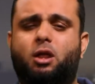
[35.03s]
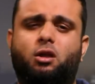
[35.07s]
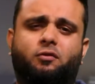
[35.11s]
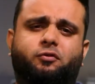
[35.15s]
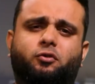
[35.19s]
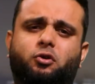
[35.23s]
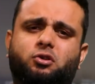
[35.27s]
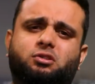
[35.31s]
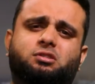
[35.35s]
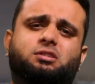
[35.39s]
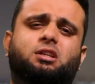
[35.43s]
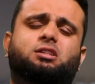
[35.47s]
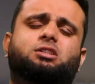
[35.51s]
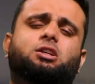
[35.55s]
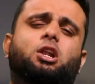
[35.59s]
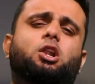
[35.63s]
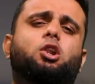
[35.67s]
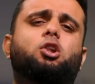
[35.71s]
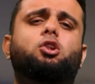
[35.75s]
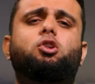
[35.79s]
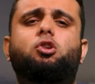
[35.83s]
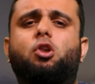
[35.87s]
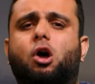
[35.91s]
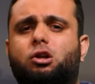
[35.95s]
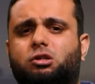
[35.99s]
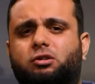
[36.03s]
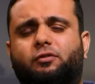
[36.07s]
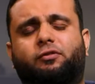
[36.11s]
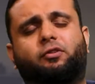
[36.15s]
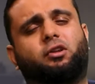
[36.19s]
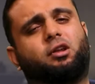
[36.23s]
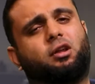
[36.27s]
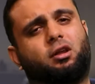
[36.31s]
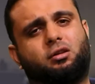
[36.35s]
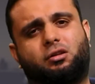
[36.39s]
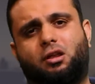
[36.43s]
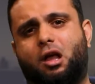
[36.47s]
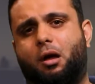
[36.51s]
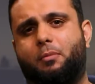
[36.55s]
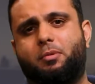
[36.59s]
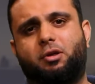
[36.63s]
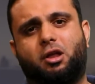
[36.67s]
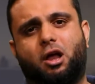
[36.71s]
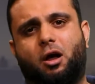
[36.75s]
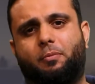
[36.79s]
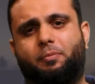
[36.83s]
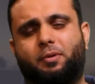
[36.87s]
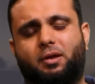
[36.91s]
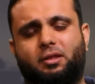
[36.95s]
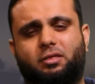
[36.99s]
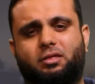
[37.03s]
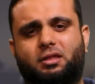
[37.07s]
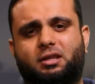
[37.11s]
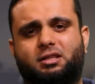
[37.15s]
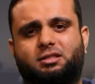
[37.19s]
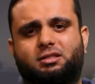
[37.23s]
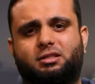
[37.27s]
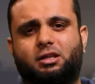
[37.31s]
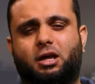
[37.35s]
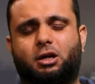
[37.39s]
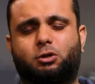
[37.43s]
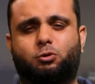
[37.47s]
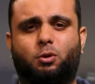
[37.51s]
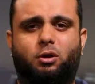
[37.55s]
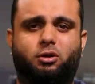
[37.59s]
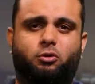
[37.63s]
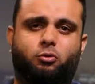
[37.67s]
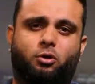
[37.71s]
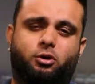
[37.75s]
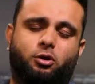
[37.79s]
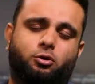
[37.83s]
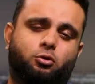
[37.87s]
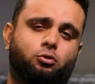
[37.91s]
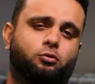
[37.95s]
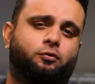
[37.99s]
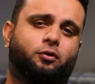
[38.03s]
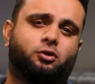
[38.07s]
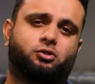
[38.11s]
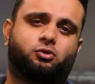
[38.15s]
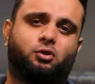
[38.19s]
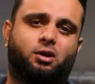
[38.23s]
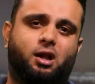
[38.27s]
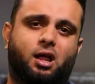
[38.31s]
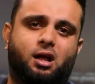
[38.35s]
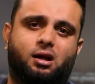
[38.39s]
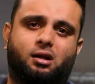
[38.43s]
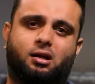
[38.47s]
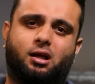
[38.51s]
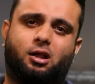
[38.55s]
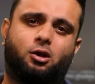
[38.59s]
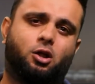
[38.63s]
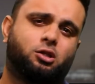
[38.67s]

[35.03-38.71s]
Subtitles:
And of course, there's a lot of cricket coming up in this year, 2022, for Sri Lanka.